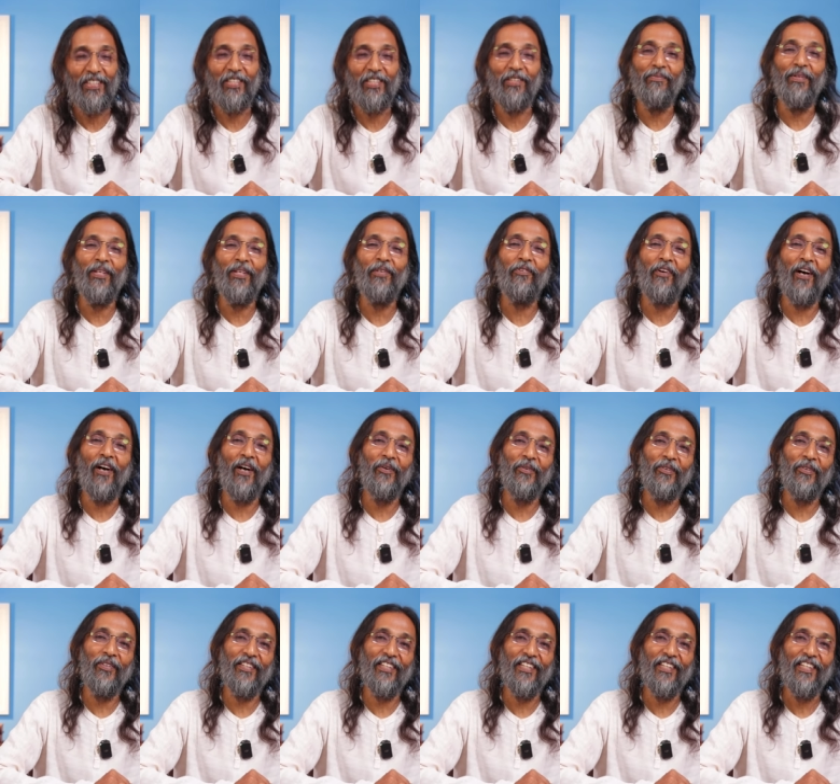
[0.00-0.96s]
to be
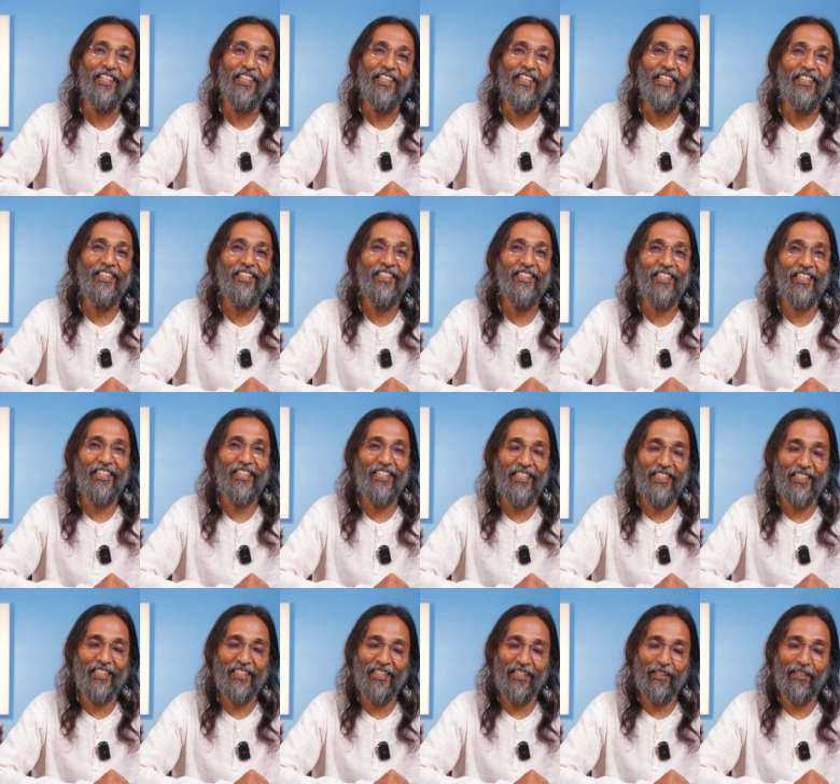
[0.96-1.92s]
found in
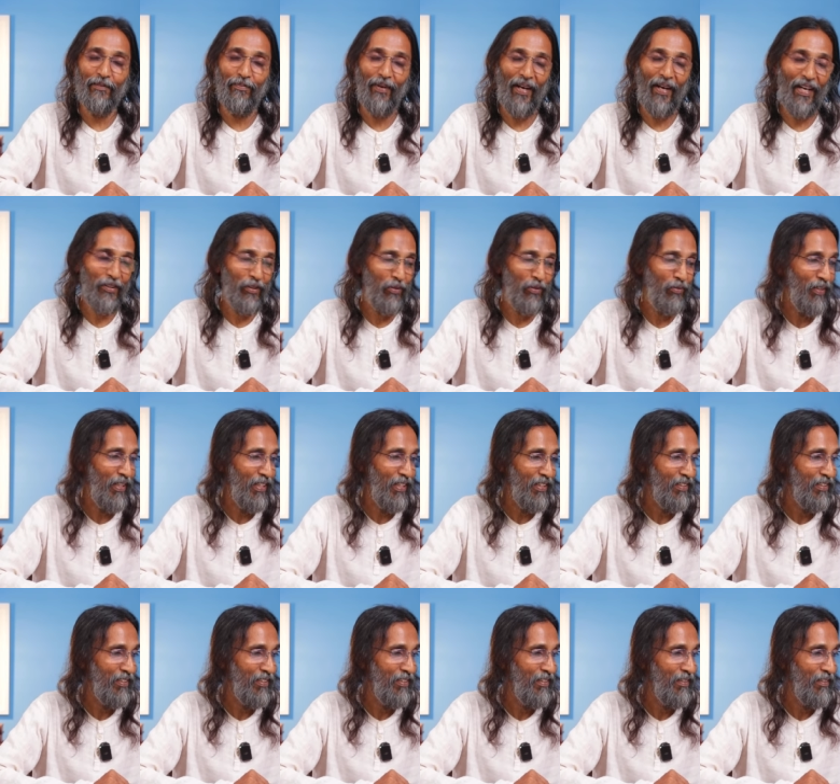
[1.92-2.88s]
traditional
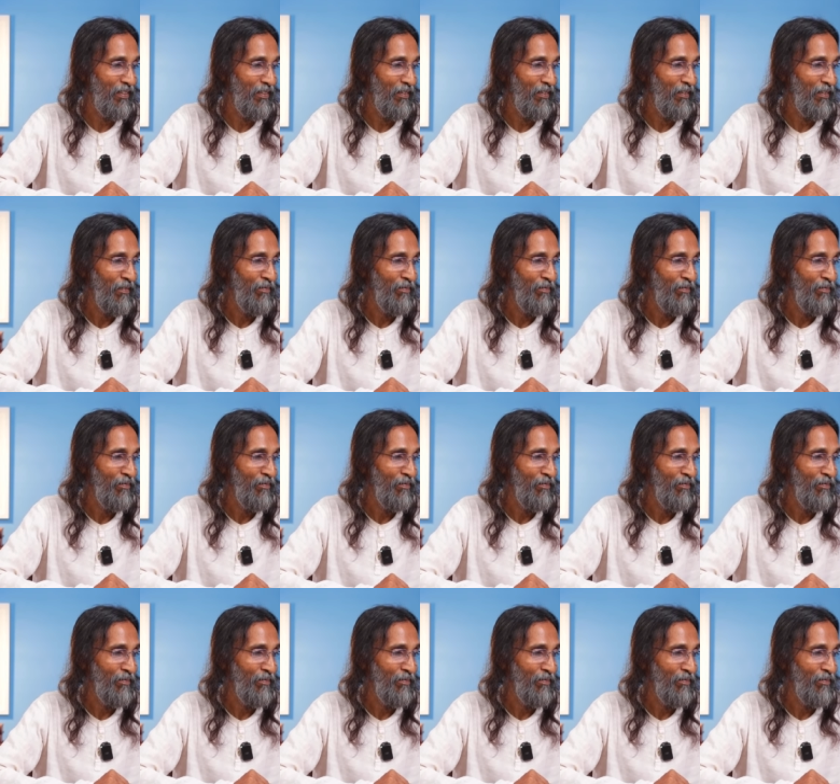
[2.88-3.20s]
pathways.